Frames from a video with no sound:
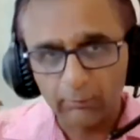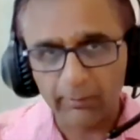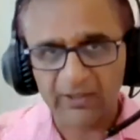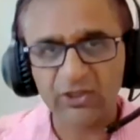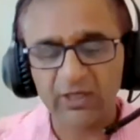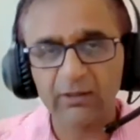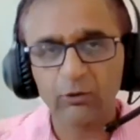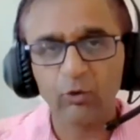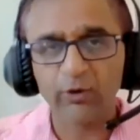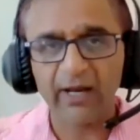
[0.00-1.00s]
person
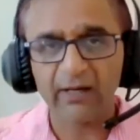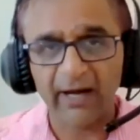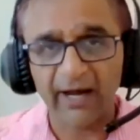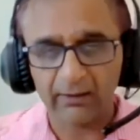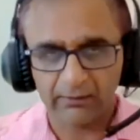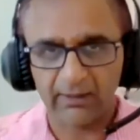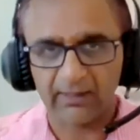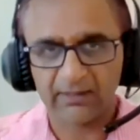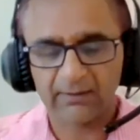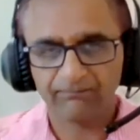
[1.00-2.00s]
who can handle
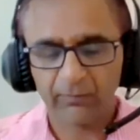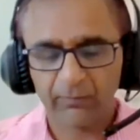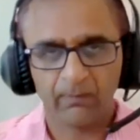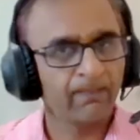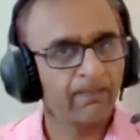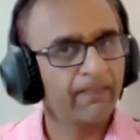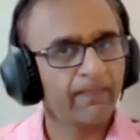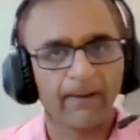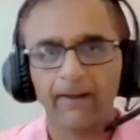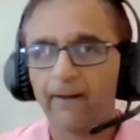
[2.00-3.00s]
things.
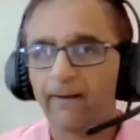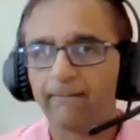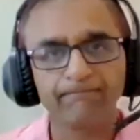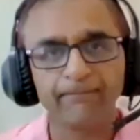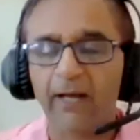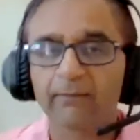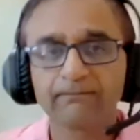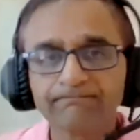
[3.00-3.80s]
Yeah.